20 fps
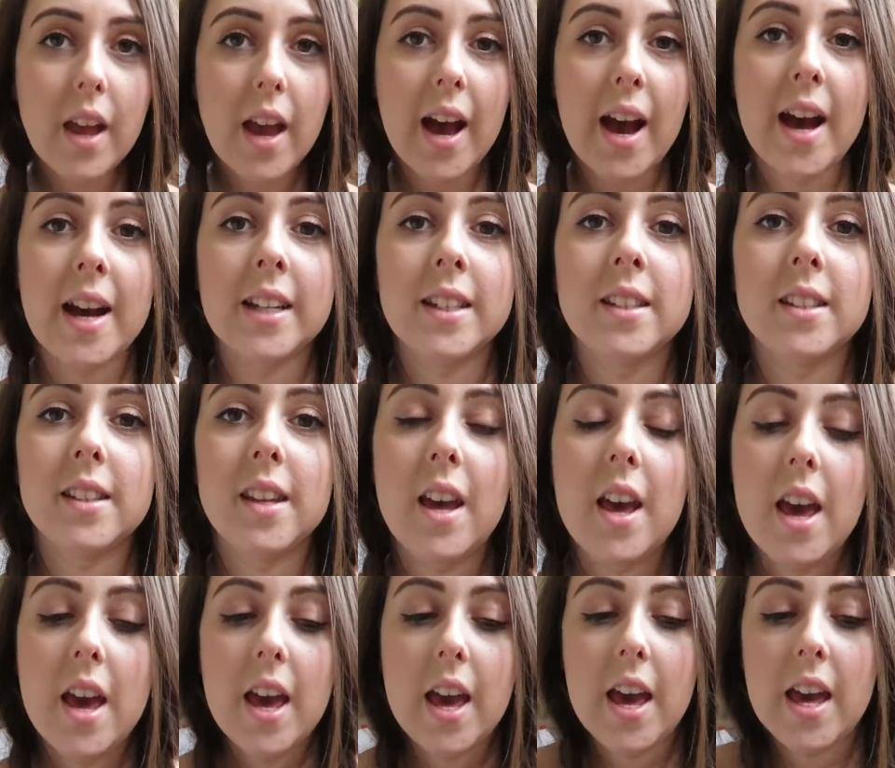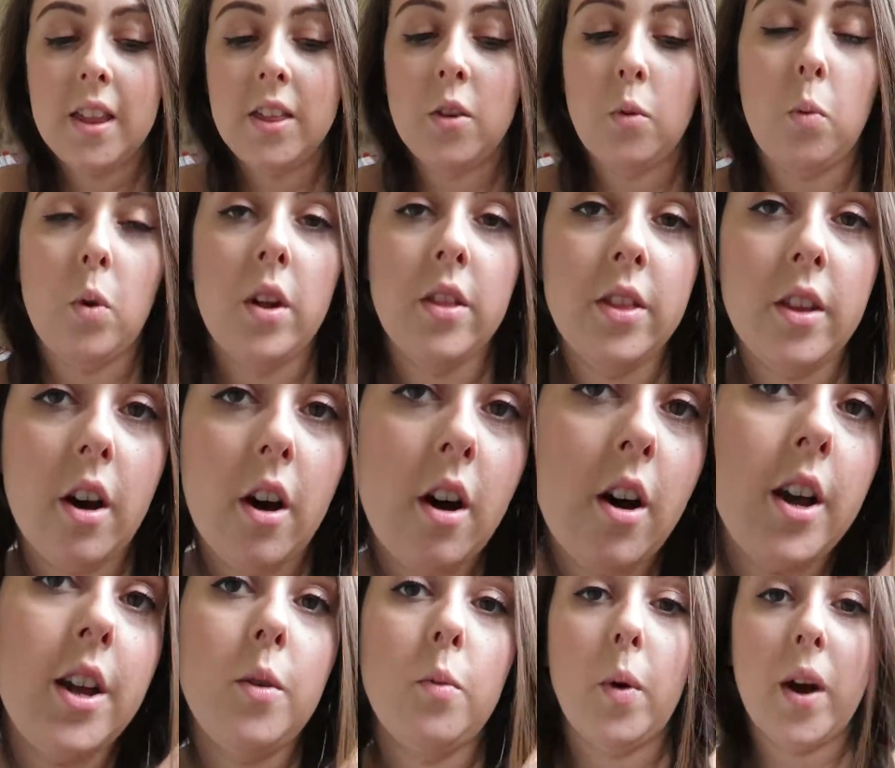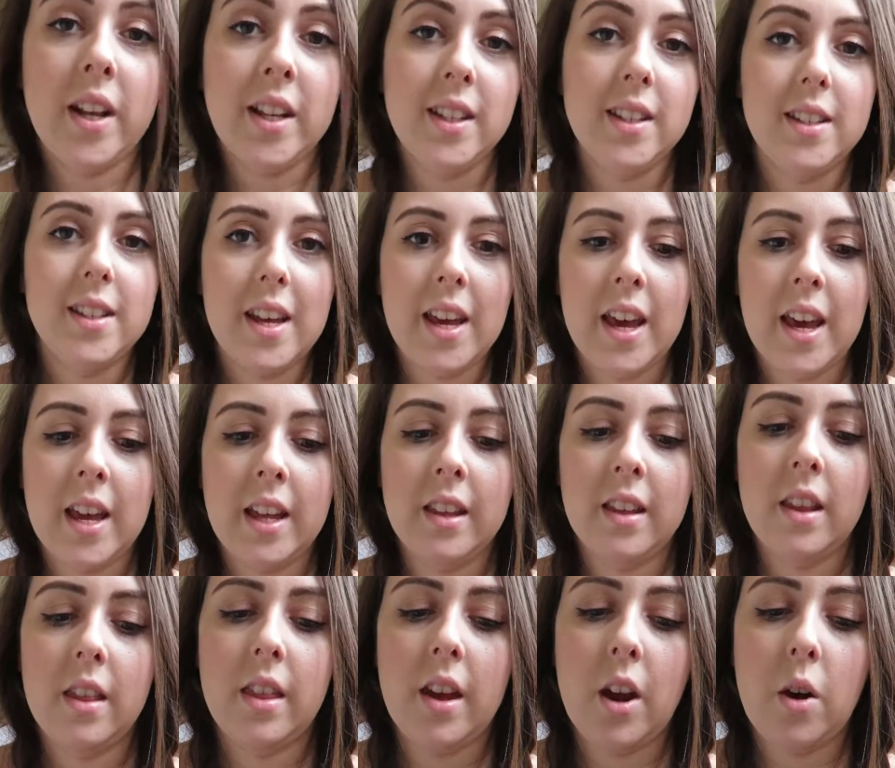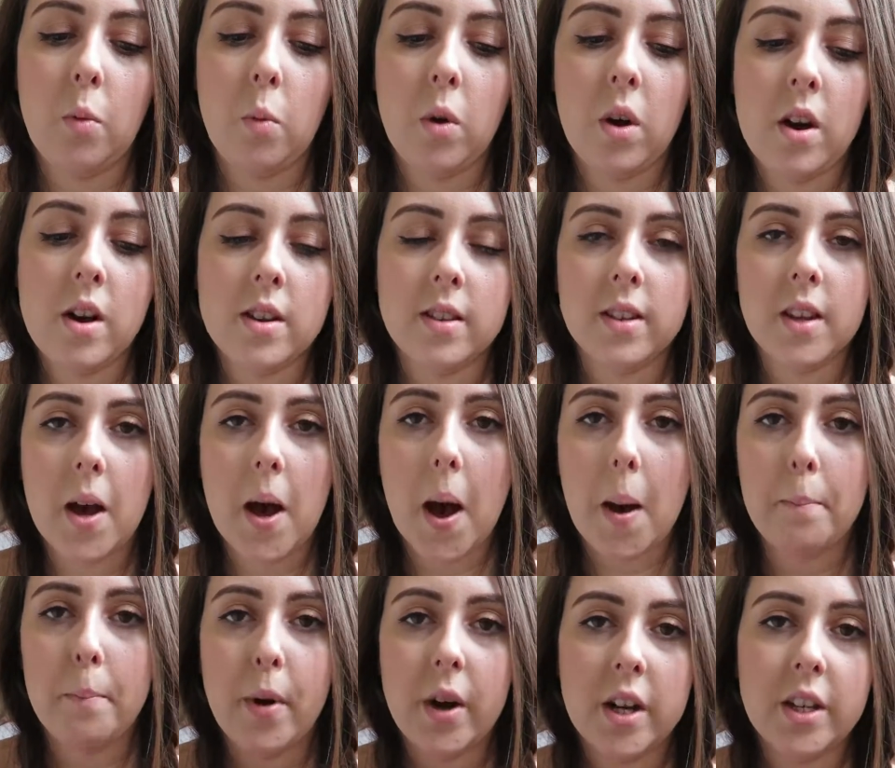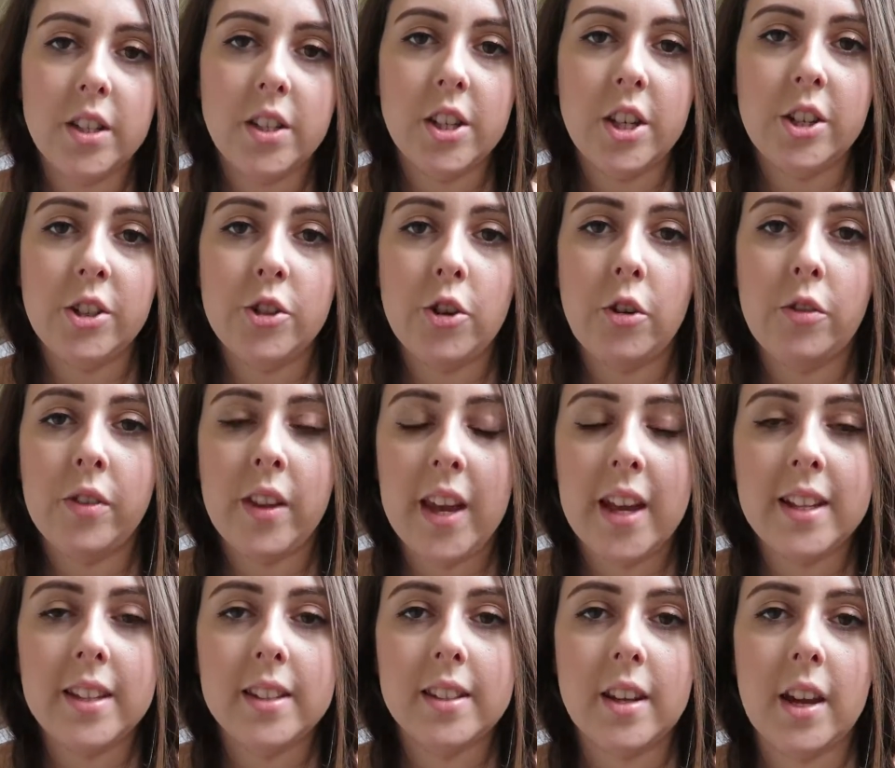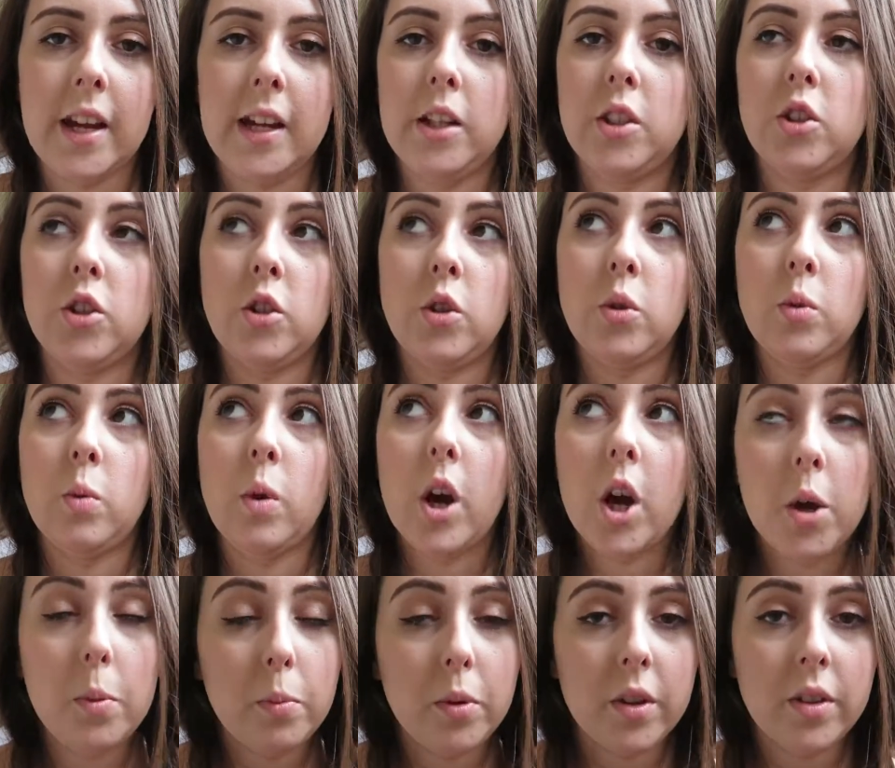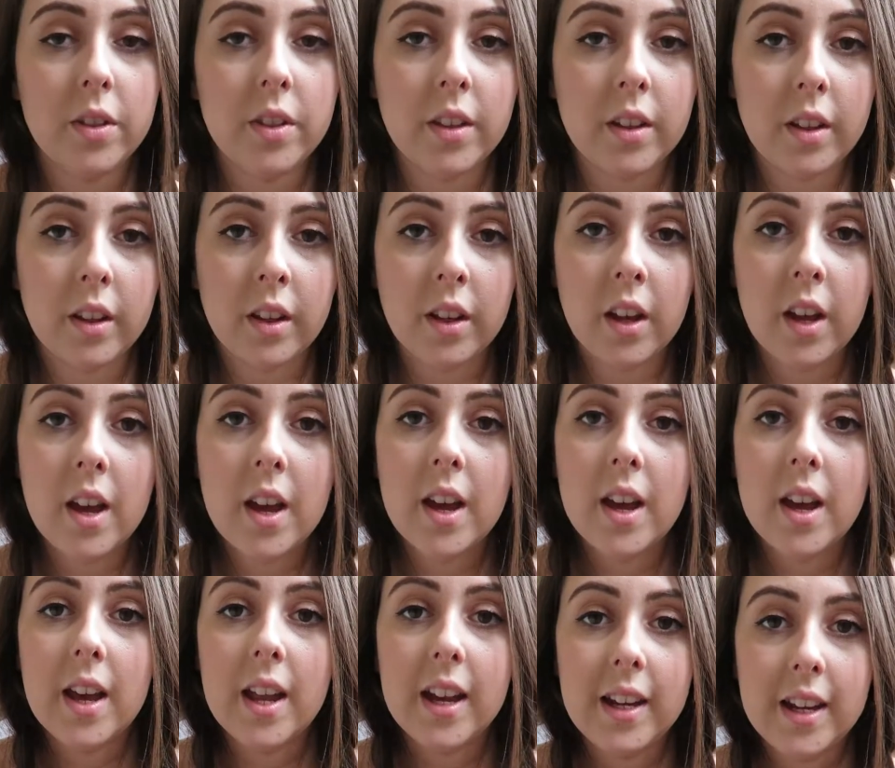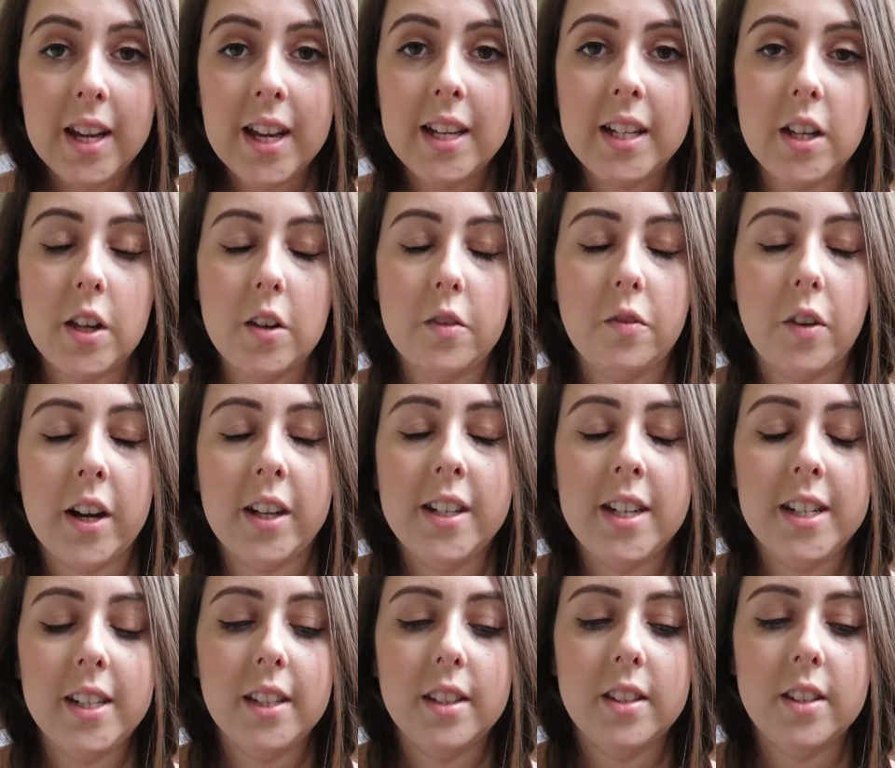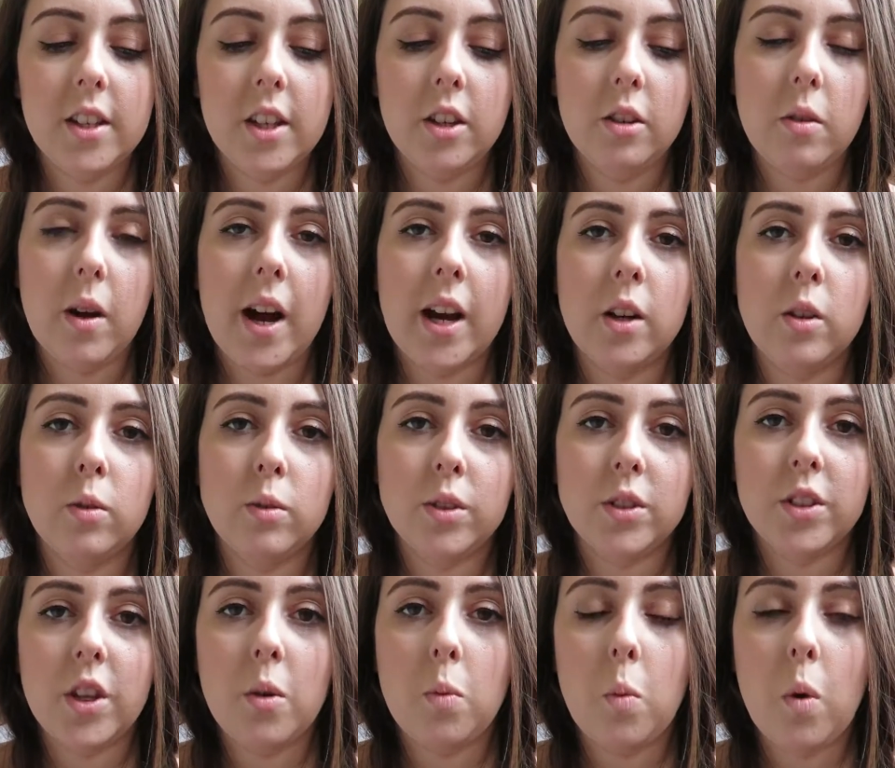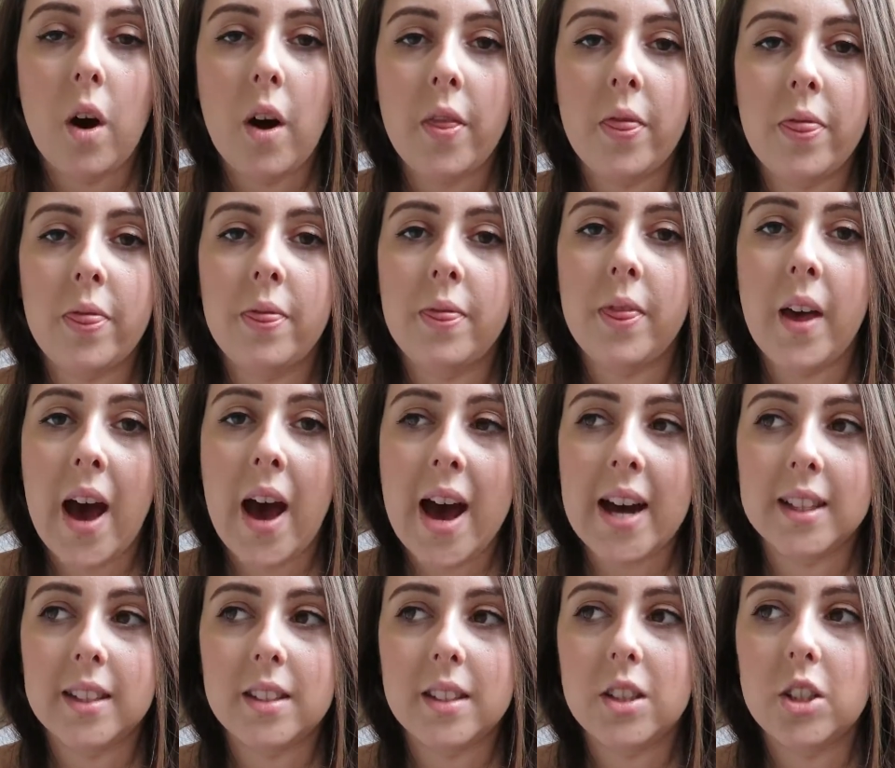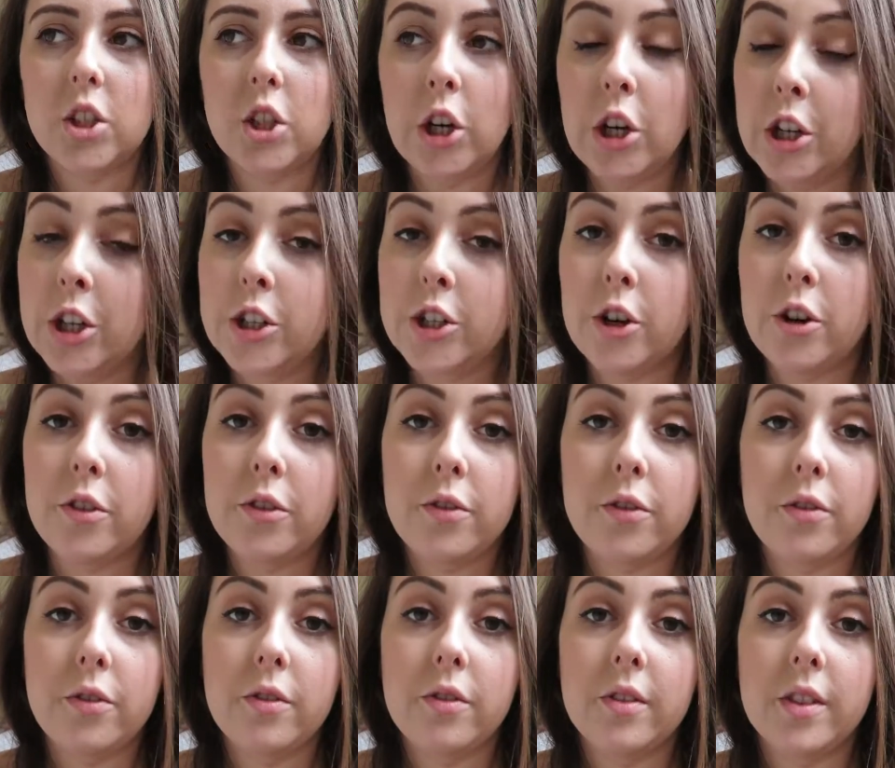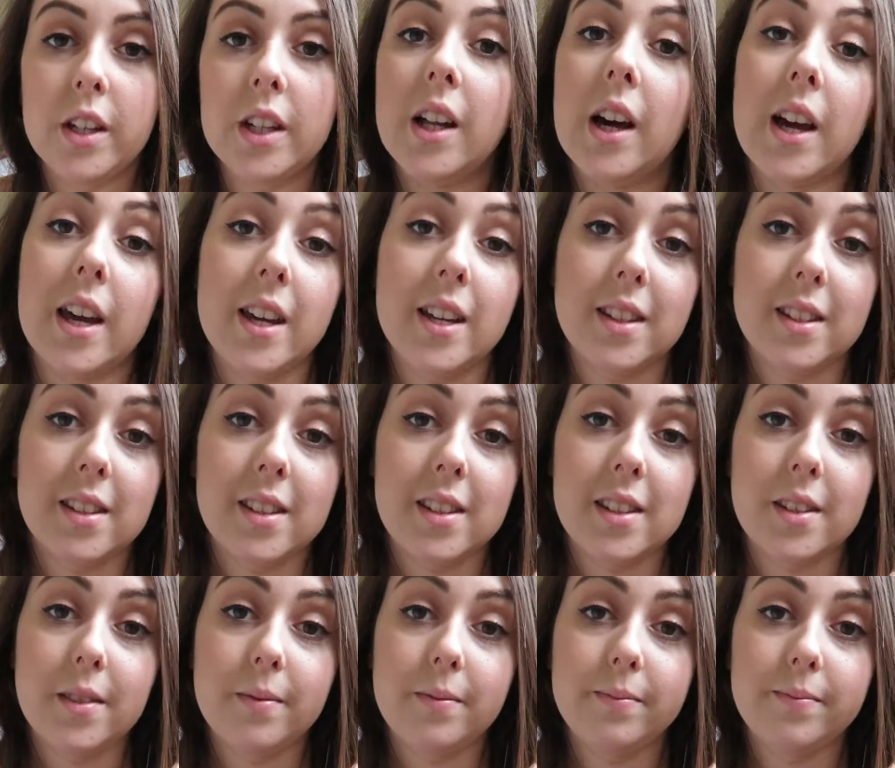and in the one that I went in, there was a button on the inside to open the lid if I needed to, and also one that turned off the lights.